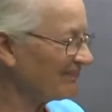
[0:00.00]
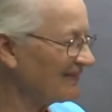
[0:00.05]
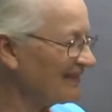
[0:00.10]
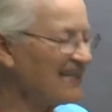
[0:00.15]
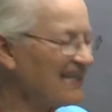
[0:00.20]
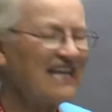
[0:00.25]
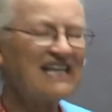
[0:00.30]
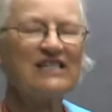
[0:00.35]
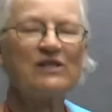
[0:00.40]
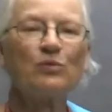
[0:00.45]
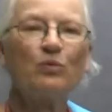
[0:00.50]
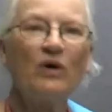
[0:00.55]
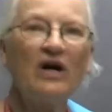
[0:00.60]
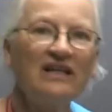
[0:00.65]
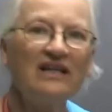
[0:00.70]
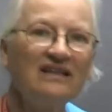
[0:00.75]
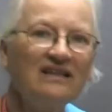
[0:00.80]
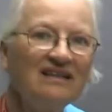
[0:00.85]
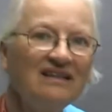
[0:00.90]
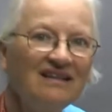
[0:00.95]
Guess
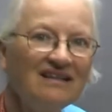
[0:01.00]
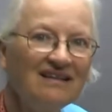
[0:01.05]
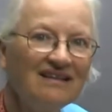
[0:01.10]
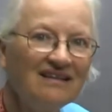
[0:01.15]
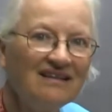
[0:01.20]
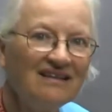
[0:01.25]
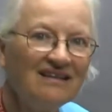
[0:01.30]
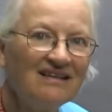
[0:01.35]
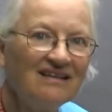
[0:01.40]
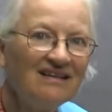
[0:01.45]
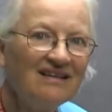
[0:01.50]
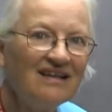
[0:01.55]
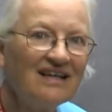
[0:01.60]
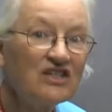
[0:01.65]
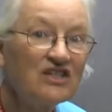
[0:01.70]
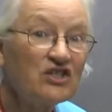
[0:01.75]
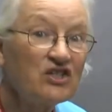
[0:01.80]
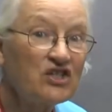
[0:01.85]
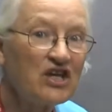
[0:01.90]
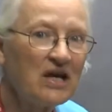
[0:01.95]
what
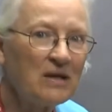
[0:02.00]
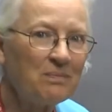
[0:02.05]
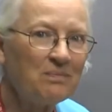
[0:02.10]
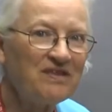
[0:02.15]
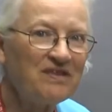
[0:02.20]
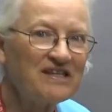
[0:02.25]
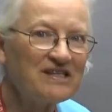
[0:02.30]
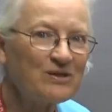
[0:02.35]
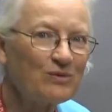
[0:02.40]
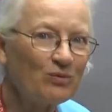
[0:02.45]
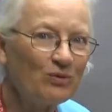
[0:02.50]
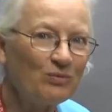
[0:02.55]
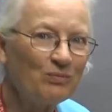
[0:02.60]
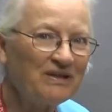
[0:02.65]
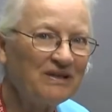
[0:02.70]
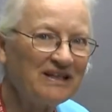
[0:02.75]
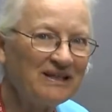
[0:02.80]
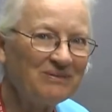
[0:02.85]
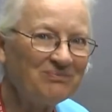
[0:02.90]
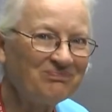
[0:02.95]
shape this will
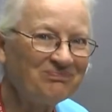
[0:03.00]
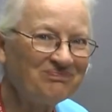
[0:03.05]
be?